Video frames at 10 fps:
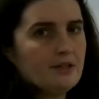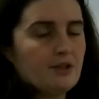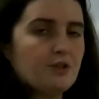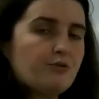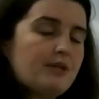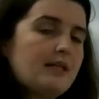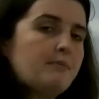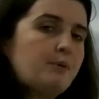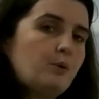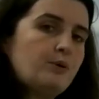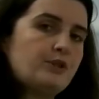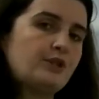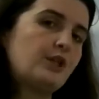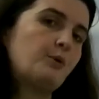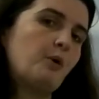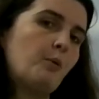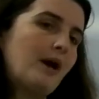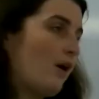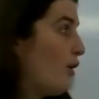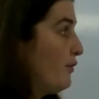So it's really important that you are
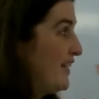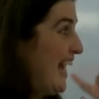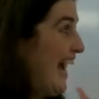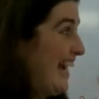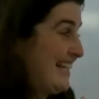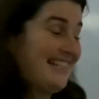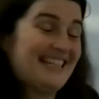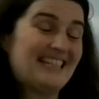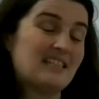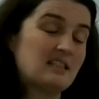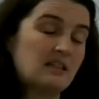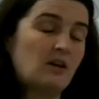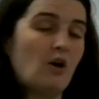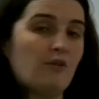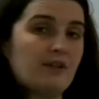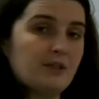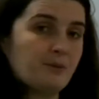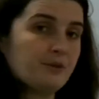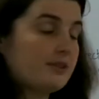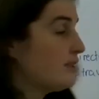aware of the axes on
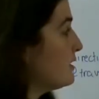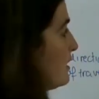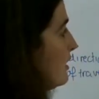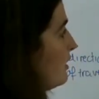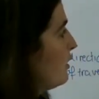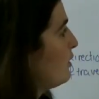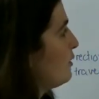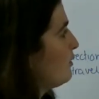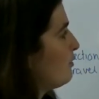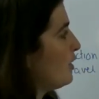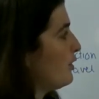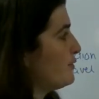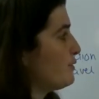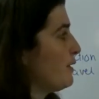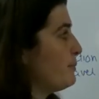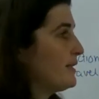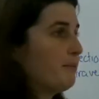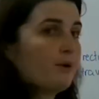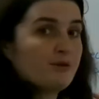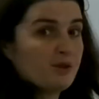this one. So this is a graph to
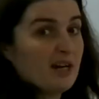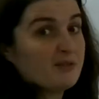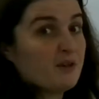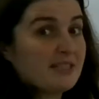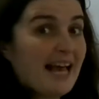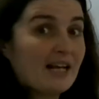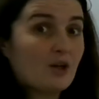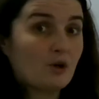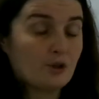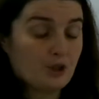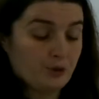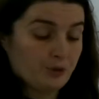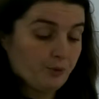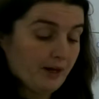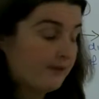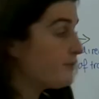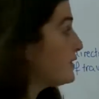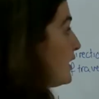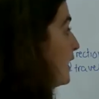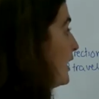represent both transverse and longitudinal
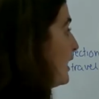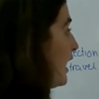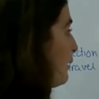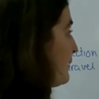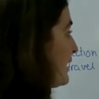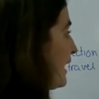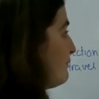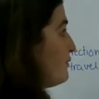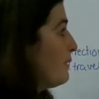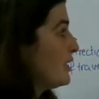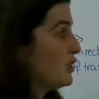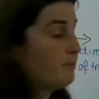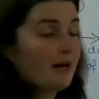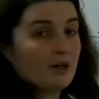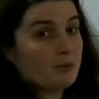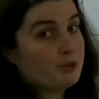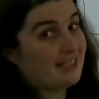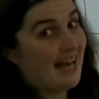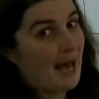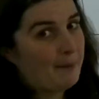waves. And we can get information about an
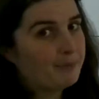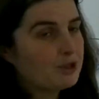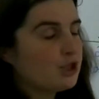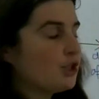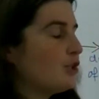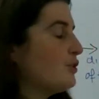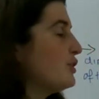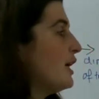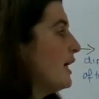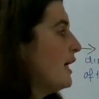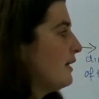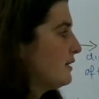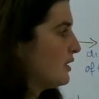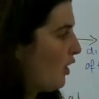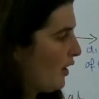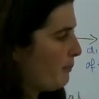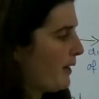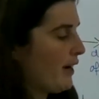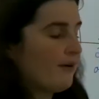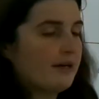object's amplitude, a time
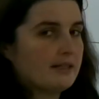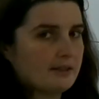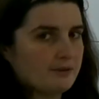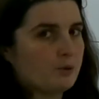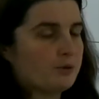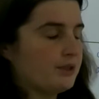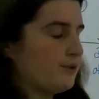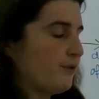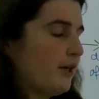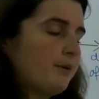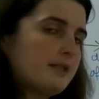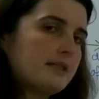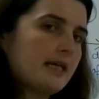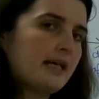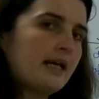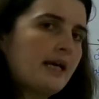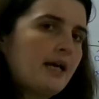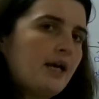period, and of course its frequency.